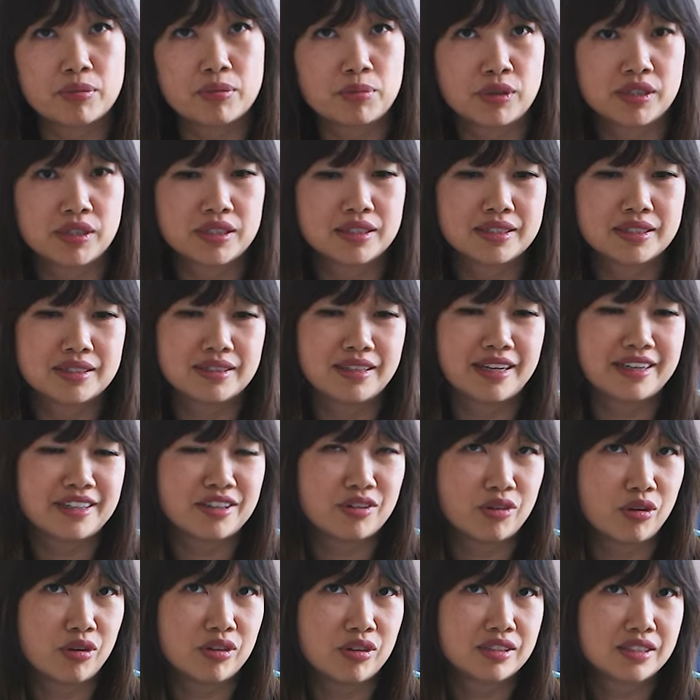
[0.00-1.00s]
prints like
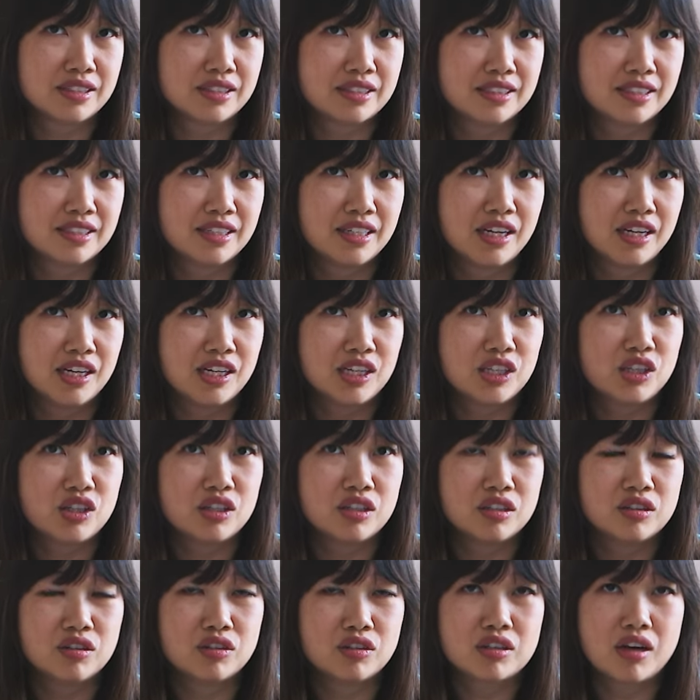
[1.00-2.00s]
yours, you
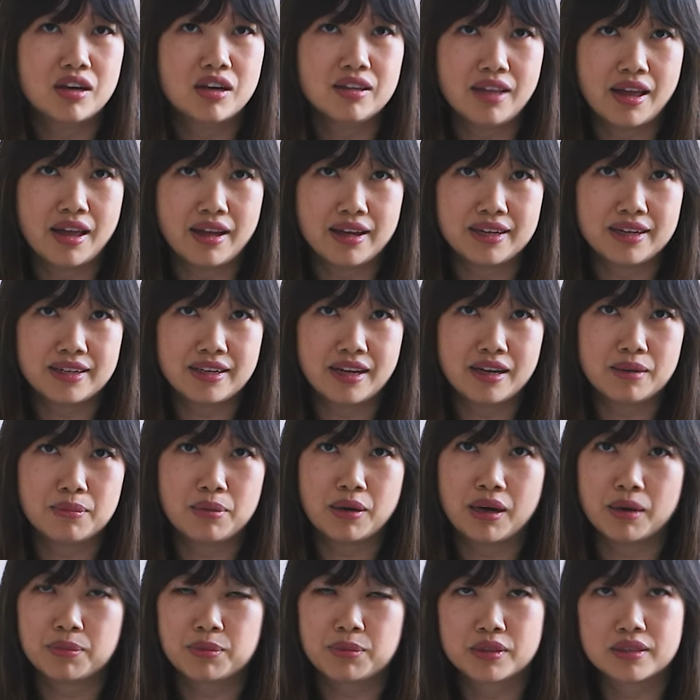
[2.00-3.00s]
can look online at
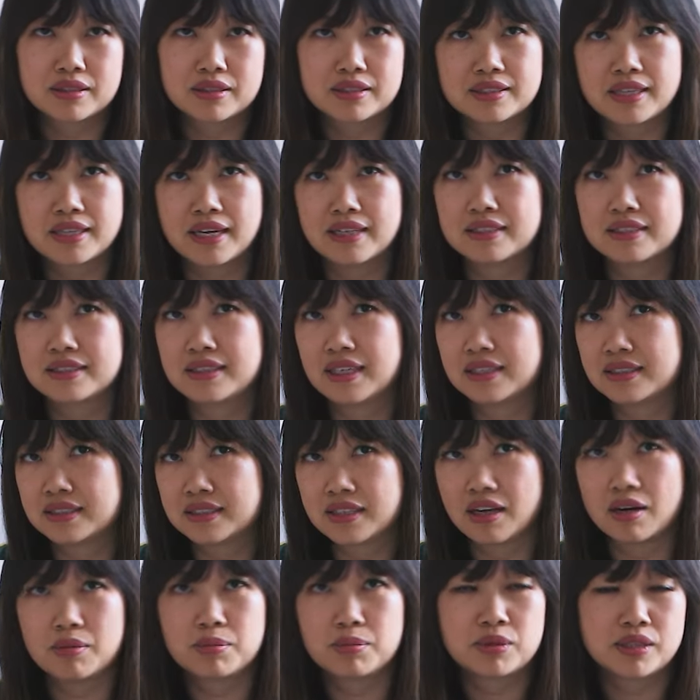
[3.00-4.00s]
popular sites that
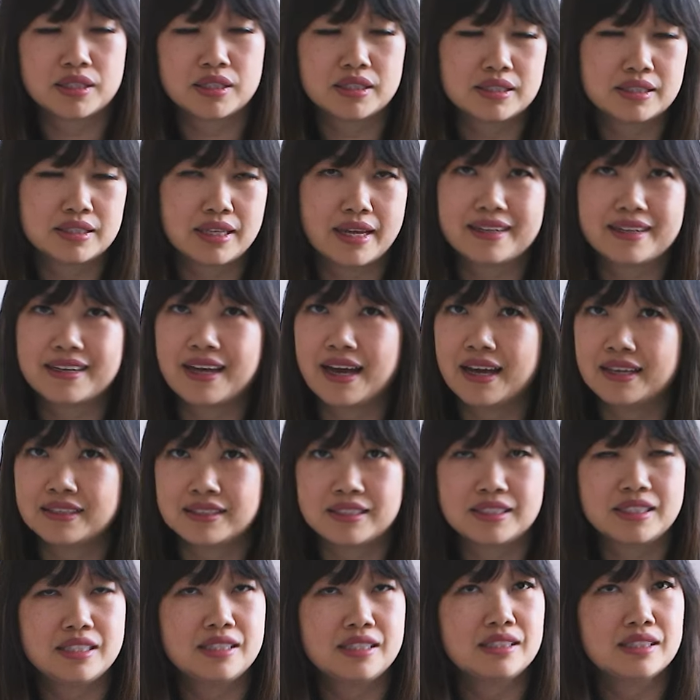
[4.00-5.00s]
sell prints like
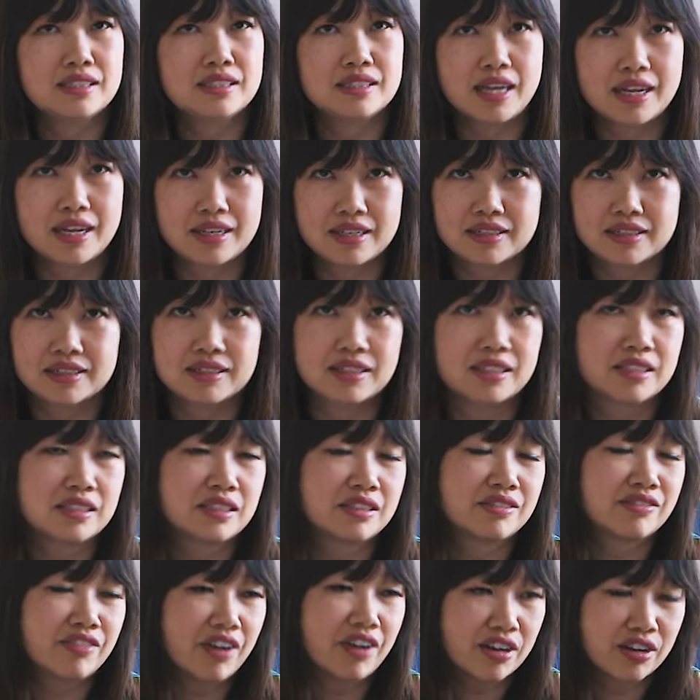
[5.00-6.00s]
Etsy, Society6,
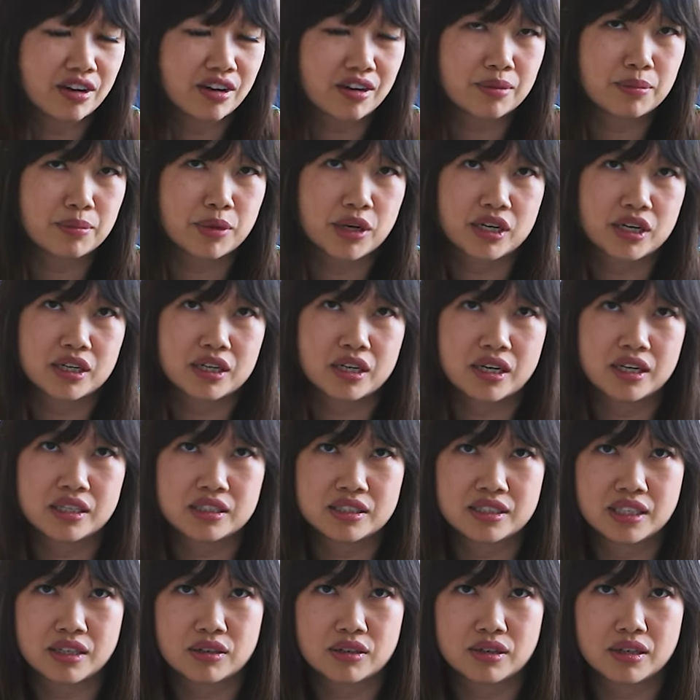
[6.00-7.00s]
Fine Art America,
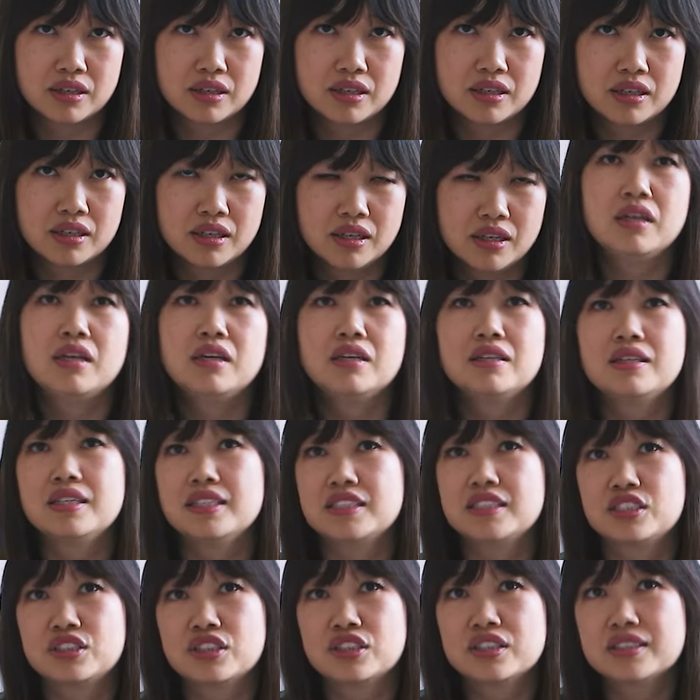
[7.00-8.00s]
etc.
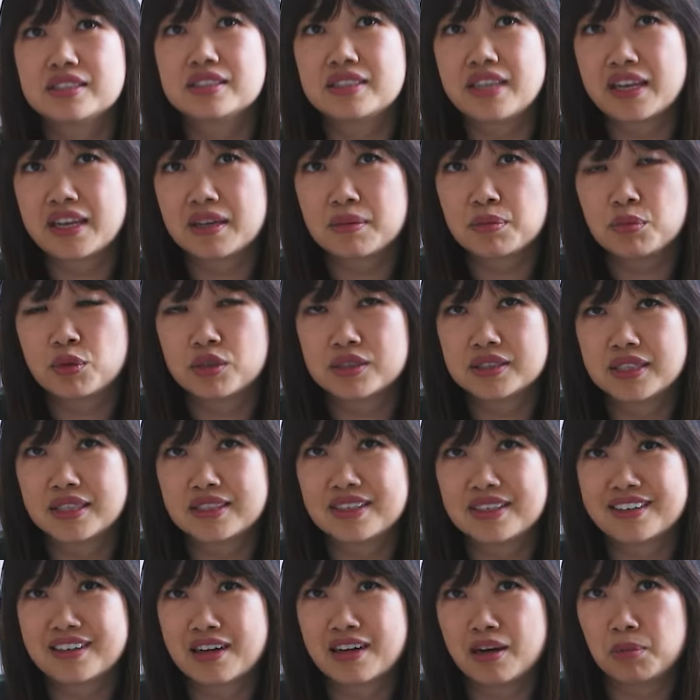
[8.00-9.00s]
This shouldn't take more
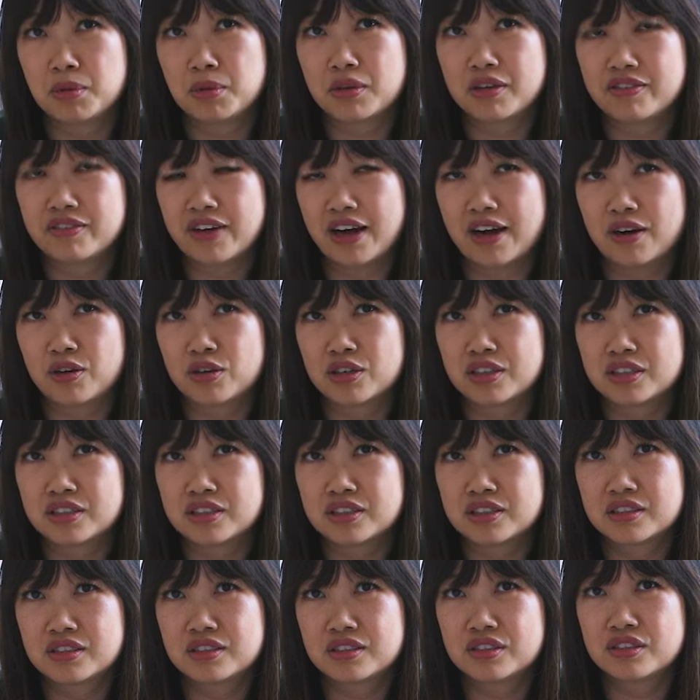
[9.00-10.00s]
than a couple of
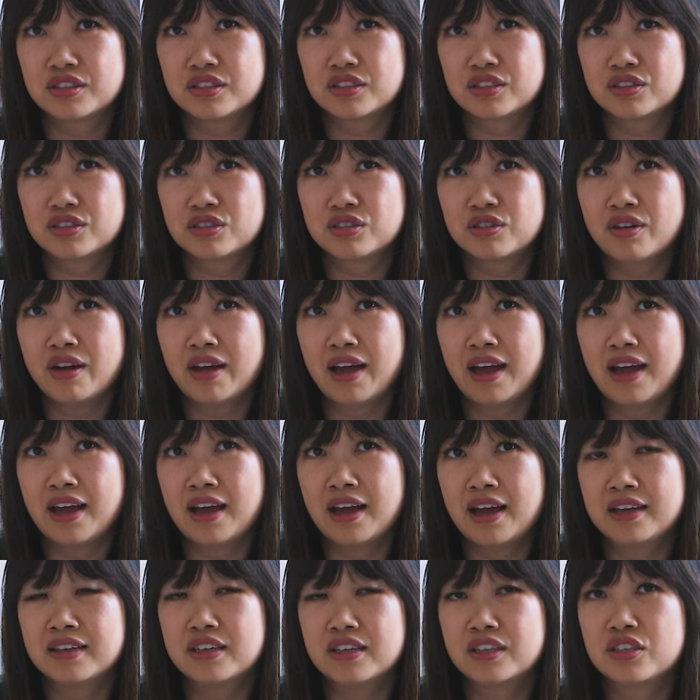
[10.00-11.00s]
hours to do,
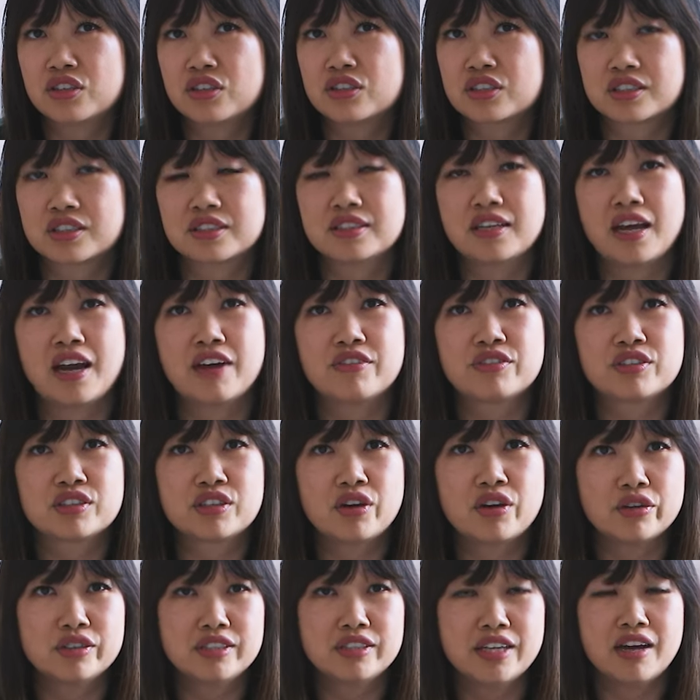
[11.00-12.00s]
and you shouldn't have to
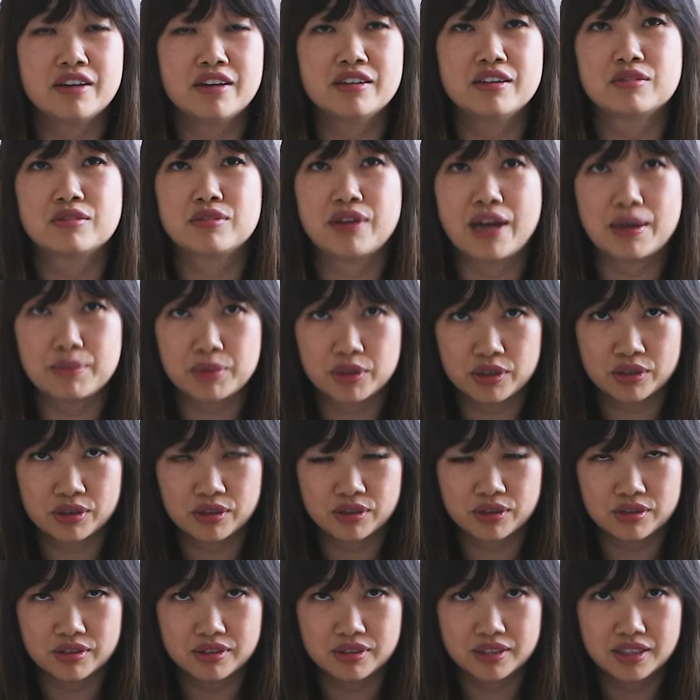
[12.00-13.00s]
go down a rabbit
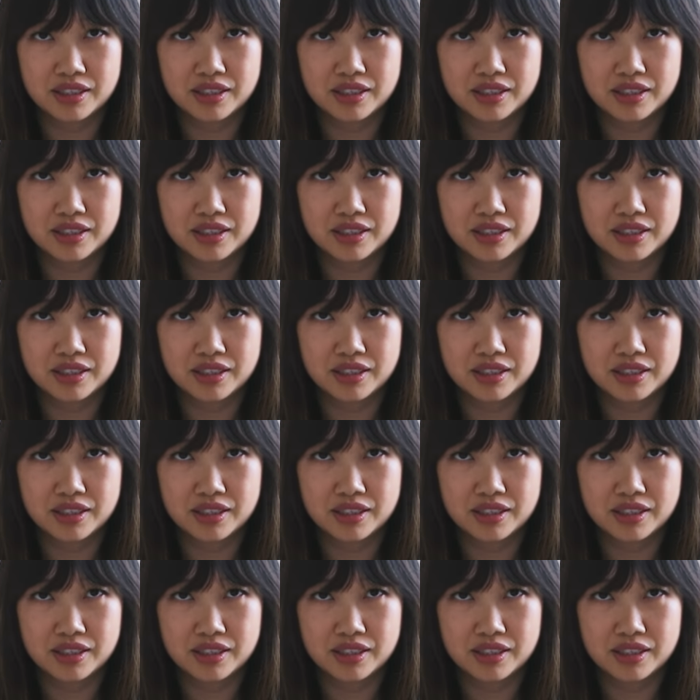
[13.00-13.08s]
hole.